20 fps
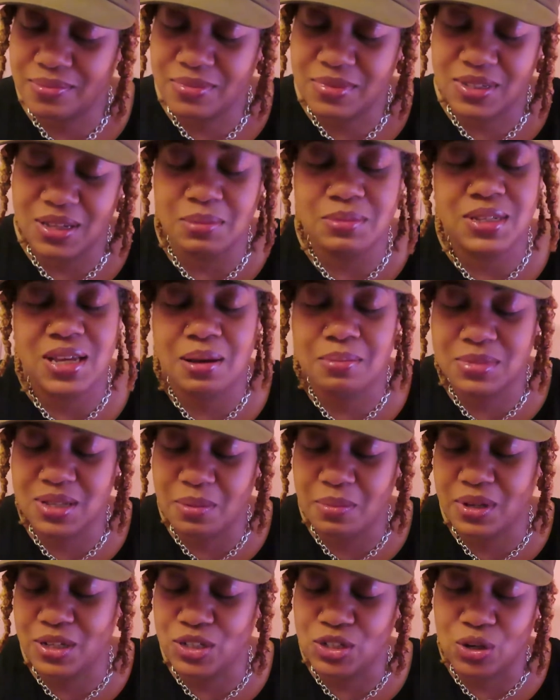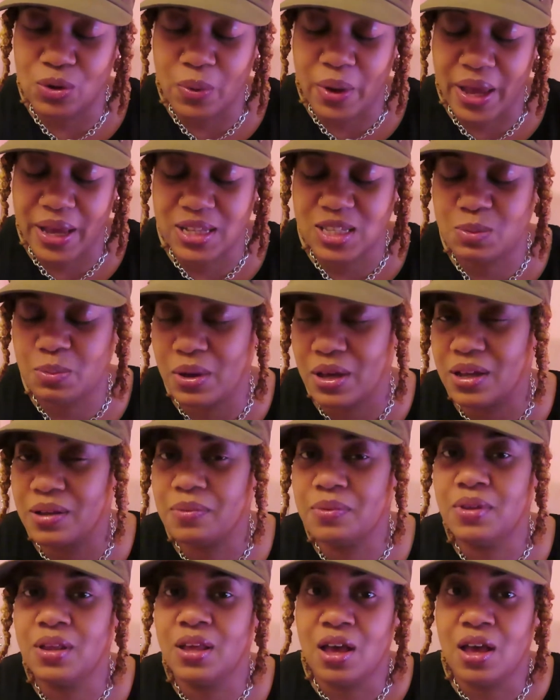Sometimes I'm in Joann's, but
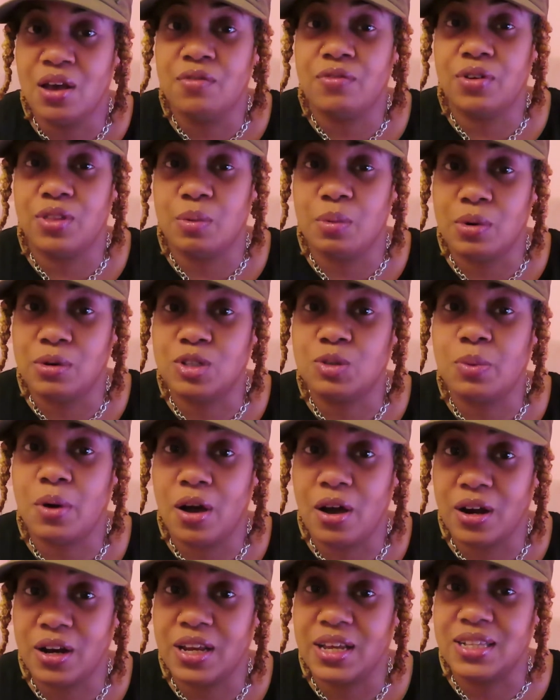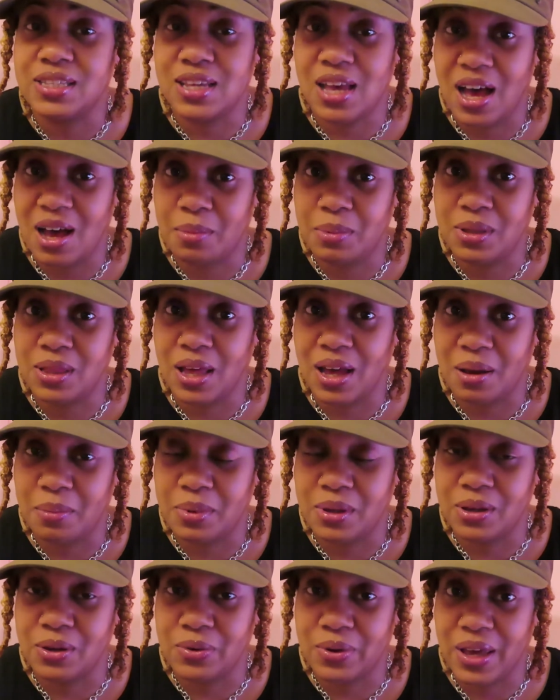for the most part, it's Hobby
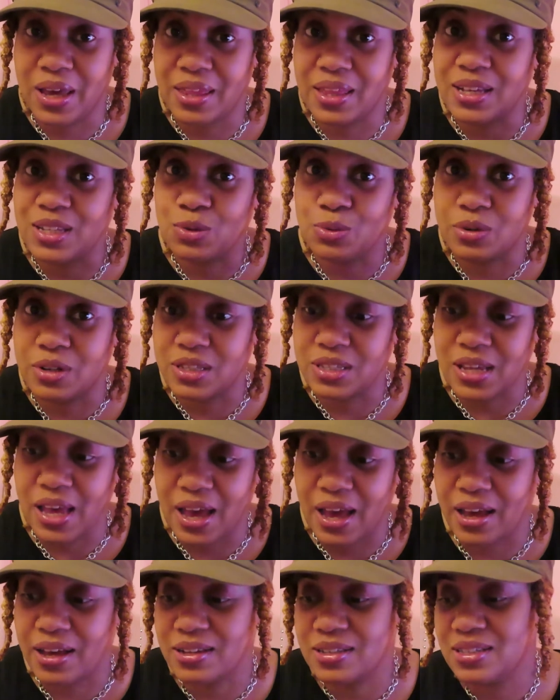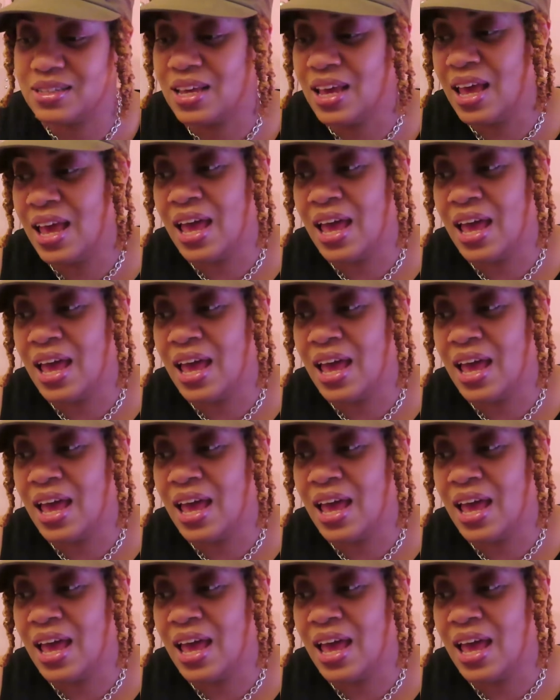Lobby, okay? That's where it's at.